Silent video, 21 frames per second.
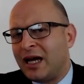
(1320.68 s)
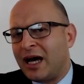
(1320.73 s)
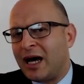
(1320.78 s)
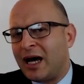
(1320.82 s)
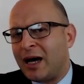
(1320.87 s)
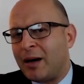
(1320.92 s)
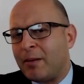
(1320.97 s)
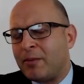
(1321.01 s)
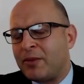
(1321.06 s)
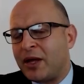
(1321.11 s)

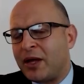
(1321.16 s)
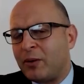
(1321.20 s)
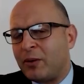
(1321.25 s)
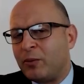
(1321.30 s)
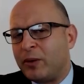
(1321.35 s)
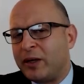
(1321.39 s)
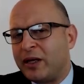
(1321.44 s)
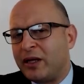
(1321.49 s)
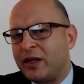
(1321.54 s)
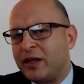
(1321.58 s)
that
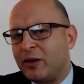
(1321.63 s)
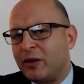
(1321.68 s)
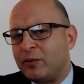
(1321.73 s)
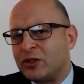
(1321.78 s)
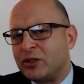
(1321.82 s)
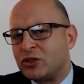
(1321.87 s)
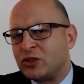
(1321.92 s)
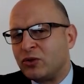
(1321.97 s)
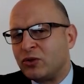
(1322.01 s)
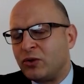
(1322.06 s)

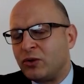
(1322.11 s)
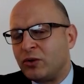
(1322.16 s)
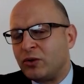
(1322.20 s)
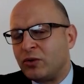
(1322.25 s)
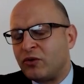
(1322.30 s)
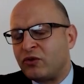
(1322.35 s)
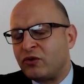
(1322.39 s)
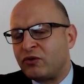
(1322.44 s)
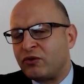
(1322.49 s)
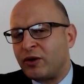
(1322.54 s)
we
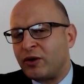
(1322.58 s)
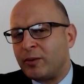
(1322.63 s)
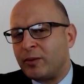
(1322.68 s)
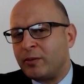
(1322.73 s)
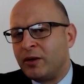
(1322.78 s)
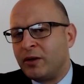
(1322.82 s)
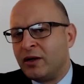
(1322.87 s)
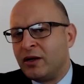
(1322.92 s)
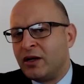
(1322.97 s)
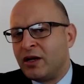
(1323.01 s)
saw
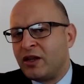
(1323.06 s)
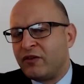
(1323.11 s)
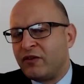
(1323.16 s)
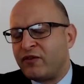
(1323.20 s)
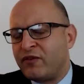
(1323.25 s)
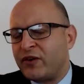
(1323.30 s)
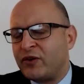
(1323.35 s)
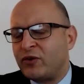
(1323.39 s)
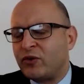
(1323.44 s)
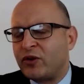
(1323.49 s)
from the
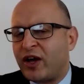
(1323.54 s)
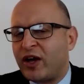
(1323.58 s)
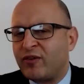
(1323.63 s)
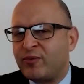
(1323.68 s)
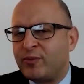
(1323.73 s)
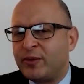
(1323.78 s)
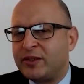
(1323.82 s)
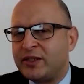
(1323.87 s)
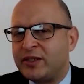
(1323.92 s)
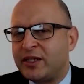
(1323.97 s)
federal
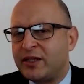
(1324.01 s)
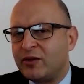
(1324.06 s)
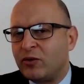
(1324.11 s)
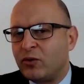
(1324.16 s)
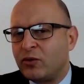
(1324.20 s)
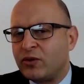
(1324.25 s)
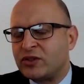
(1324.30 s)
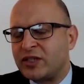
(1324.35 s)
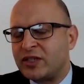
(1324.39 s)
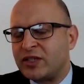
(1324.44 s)
government and
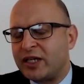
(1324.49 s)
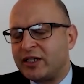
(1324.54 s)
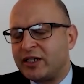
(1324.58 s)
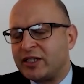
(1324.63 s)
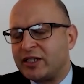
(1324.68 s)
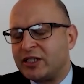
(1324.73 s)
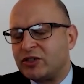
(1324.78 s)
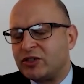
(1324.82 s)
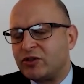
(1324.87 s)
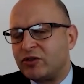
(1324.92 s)
all the state
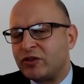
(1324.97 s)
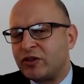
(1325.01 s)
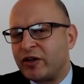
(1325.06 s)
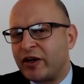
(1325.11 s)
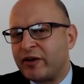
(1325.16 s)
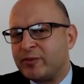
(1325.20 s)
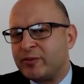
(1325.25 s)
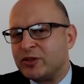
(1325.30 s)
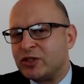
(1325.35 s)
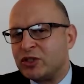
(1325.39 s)
and territorial
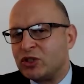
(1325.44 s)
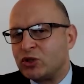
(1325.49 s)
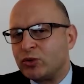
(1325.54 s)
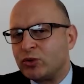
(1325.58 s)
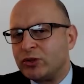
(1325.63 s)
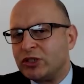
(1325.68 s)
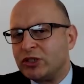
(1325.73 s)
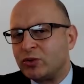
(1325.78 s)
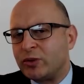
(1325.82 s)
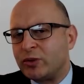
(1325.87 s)
governments in
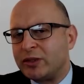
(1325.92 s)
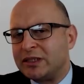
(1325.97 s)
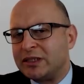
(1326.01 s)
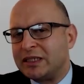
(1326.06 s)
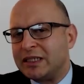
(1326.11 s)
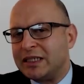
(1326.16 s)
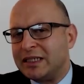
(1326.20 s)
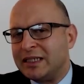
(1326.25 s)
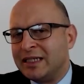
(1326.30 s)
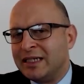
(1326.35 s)

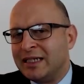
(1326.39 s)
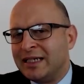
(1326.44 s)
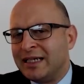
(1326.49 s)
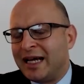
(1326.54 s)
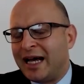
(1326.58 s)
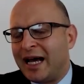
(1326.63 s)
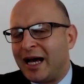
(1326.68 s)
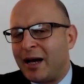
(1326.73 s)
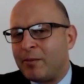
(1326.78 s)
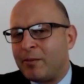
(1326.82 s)
2020,
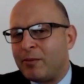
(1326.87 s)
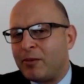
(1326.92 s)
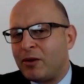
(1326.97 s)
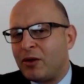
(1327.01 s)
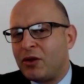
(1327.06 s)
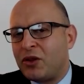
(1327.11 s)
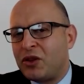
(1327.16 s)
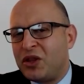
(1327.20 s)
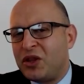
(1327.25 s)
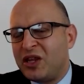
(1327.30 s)

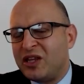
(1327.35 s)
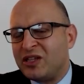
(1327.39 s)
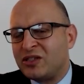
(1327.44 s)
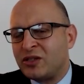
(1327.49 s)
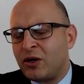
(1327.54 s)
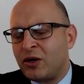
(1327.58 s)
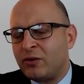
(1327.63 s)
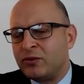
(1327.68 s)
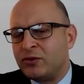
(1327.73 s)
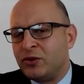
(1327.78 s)
this
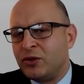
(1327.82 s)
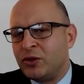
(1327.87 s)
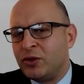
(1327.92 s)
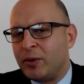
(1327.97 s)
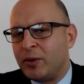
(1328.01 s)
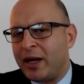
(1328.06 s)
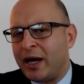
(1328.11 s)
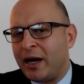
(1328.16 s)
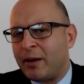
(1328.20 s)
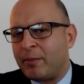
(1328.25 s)
whole
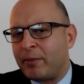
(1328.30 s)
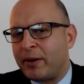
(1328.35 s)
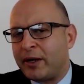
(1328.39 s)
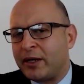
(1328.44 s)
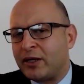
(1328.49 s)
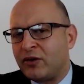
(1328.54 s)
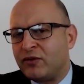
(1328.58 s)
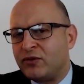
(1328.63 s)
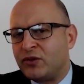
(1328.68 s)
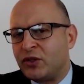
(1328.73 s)
new
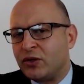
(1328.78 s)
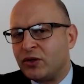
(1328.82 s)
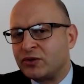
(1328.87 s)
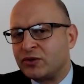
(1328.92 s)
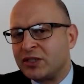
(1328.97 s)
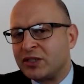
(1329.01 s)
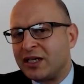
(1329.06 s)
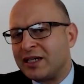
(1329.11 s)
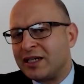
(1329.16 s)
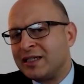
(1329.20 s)
outbreak of
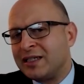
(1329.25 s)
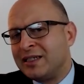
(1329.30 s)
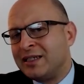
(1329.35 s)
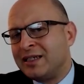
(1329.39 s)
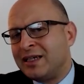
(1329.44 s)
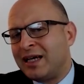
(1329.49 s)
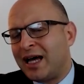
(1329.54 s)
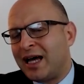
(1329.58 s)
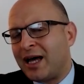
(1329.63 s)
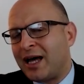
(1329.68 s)
Delta,
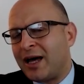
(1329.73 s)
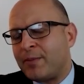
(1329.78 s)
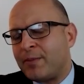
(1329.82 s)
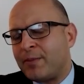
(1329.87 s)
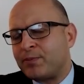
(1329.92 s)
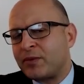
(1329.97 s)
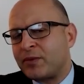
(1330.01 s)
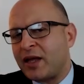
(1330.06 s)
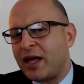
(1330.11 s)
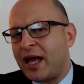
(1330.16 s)

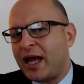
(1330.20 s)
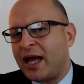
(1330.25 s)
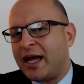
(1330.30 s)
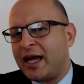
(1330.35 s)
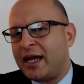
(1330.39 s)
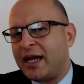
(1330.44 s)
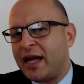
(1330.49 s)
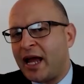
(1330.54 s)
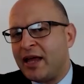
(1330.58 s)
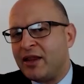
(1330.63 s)
and
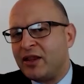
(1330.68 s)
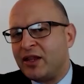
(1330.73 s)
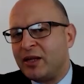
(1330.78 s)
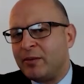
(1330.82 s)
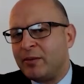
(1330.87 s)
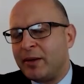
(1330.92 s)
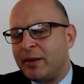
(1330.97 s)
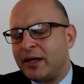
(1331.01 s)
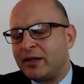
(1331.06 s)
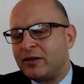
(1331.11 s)

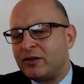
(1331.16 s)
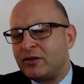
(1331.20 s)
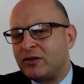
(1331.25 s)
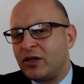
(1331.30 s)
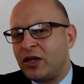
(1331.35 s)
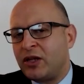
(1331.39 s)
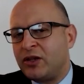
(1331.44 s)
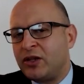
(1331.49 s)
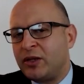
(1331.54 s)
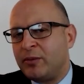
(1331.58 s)
the
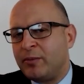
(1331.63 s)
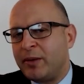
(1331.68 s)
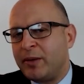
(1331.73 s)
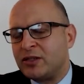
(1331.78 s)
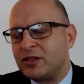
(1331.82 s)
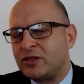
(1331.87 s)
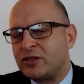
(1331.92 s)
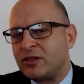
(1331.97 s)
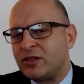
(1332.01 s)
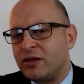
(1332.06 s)

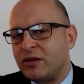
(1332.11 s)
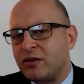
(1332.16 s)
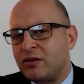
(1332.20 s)
immense